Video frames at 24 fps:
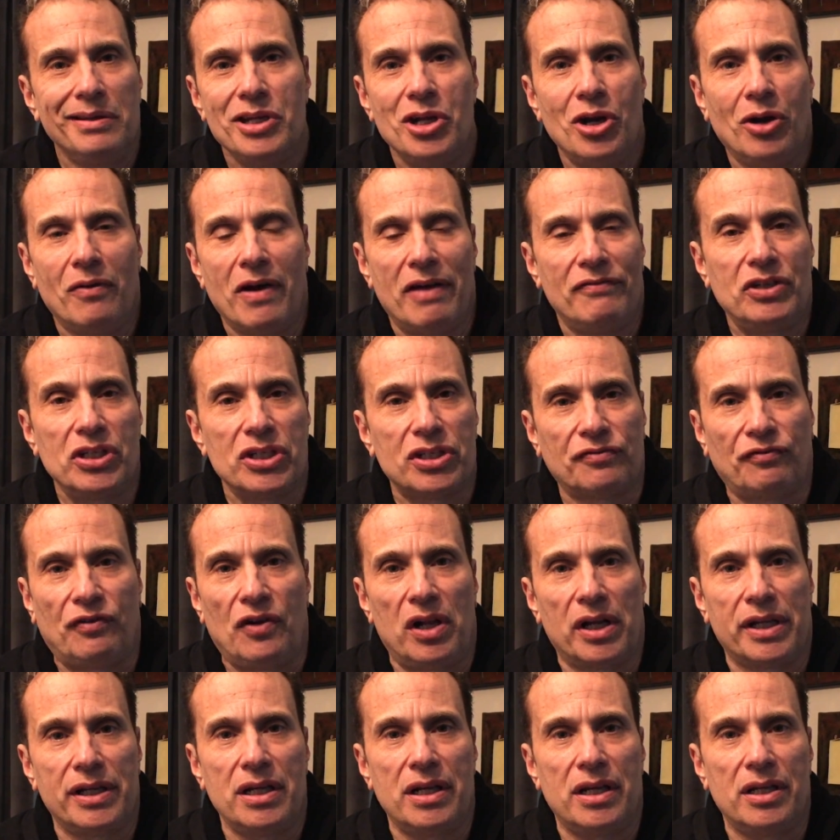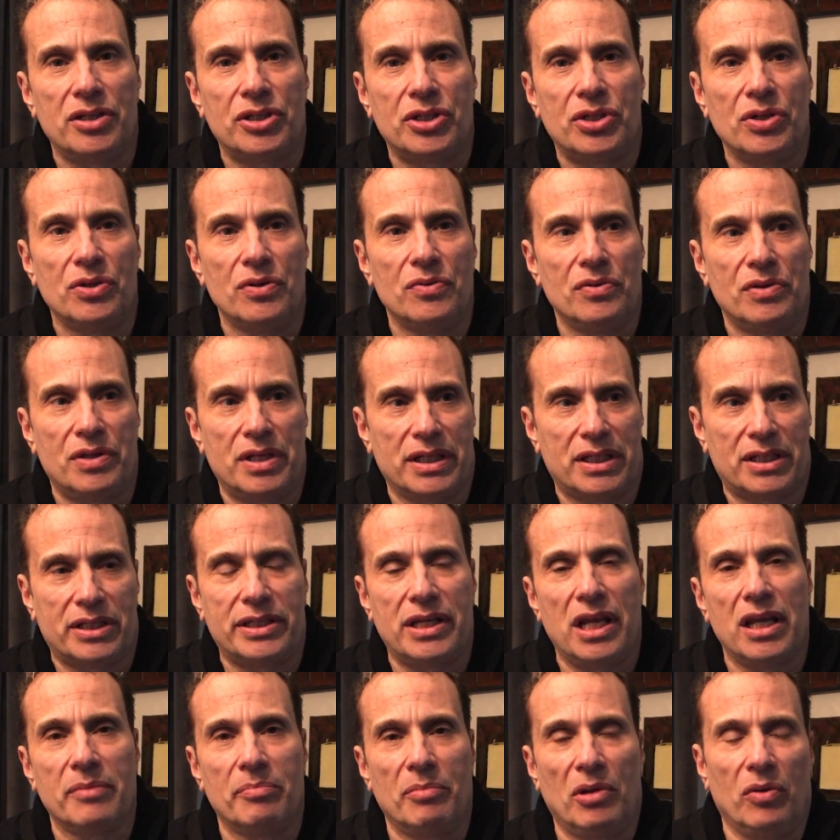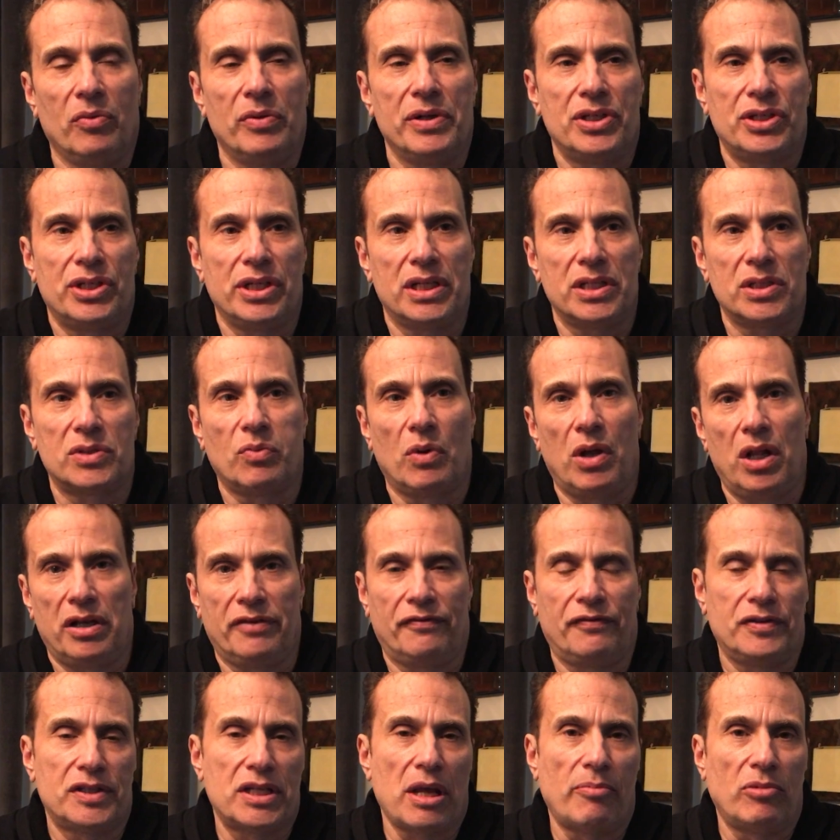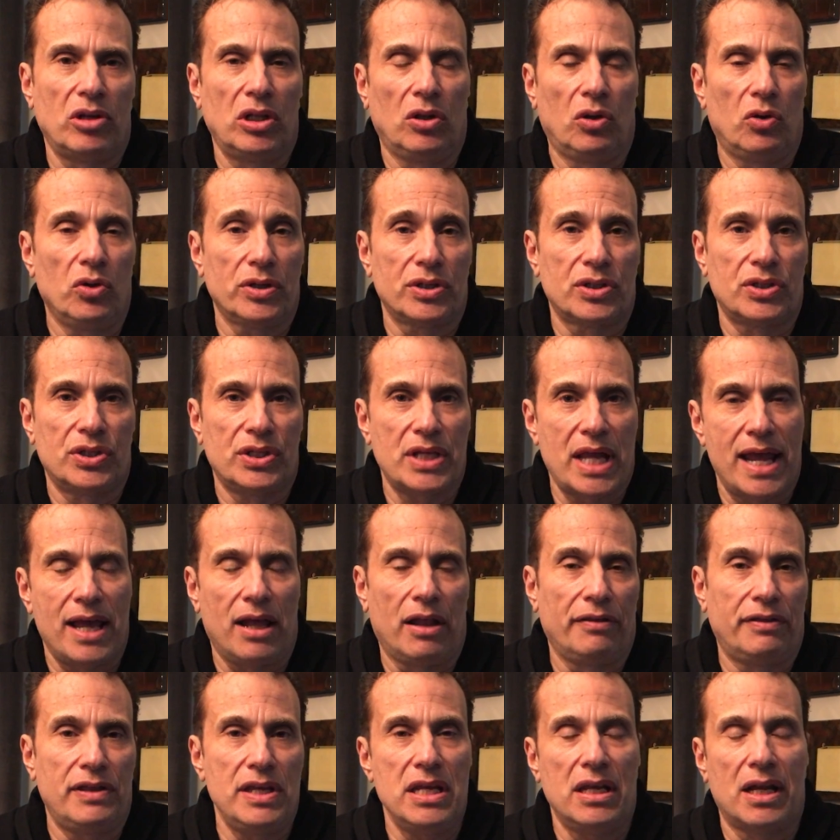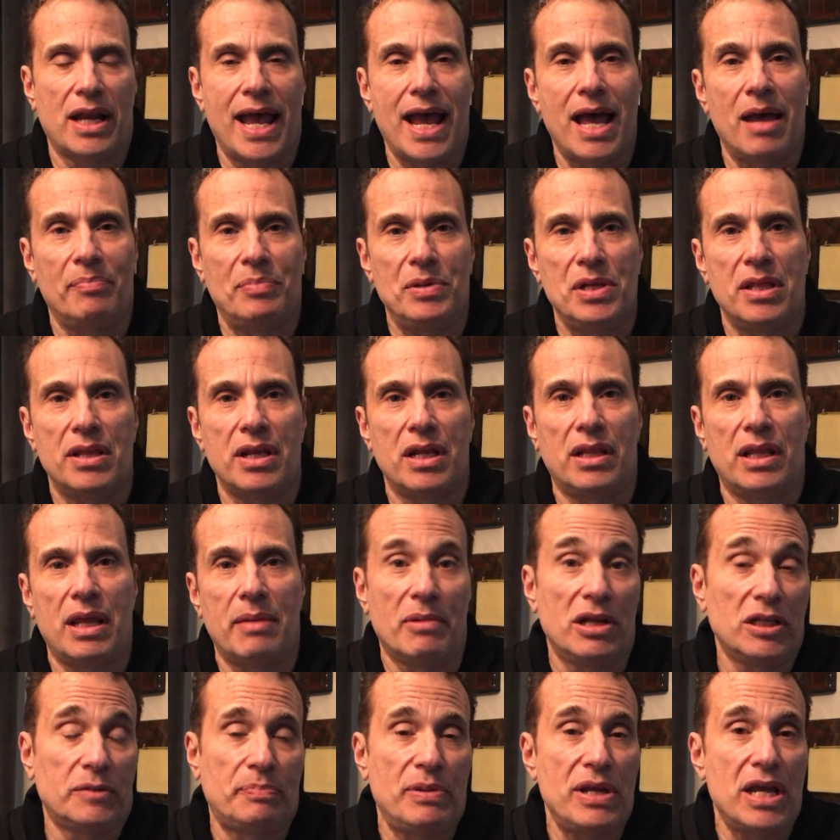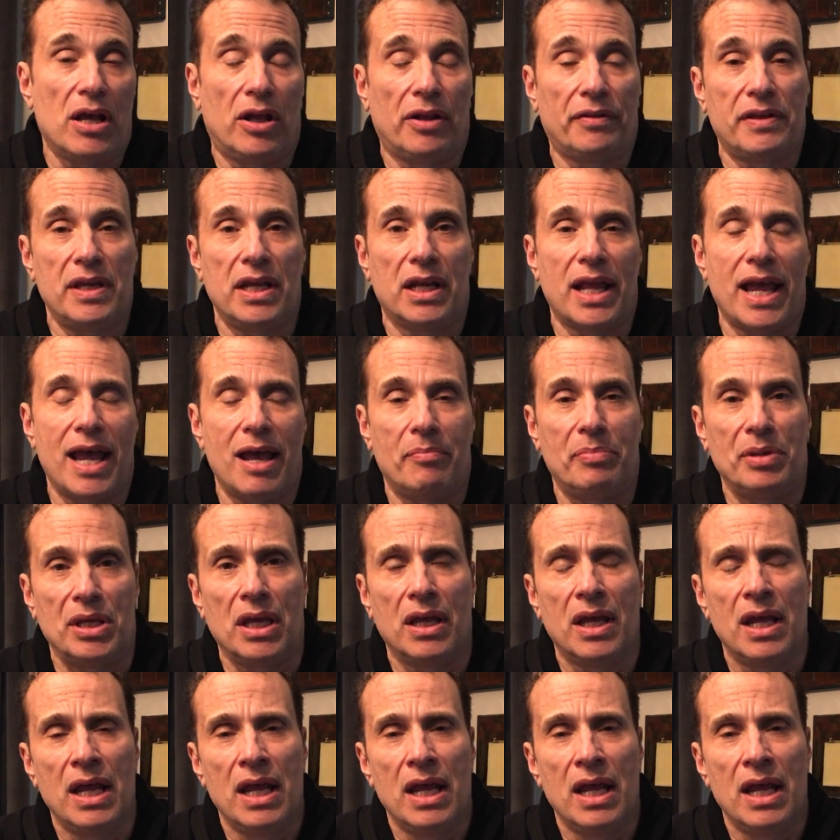I've just fallen into the stigma, which is, well, if someone looks healthy and happy, then they must be healthy and happy.